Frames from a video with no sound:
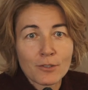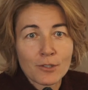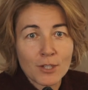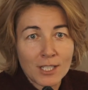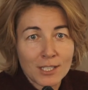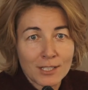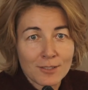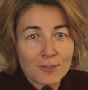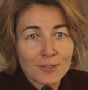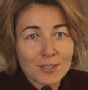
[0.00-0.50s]

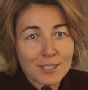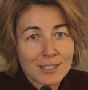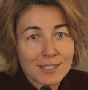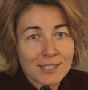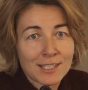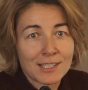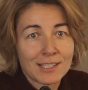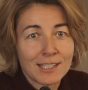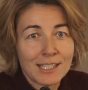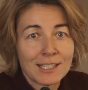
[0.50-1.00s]
challenges
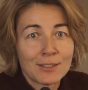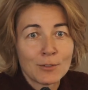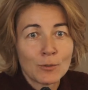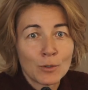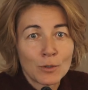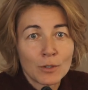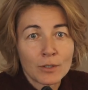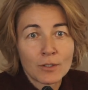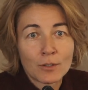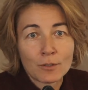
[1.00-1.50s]
in
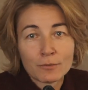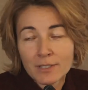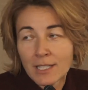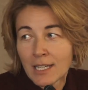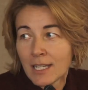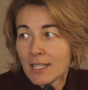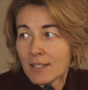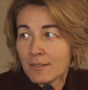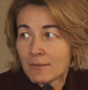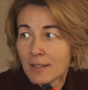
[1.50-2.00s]
all of
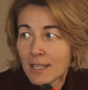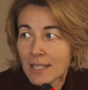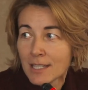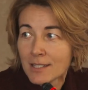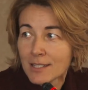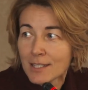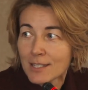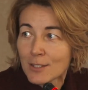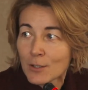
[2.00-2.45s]
their events.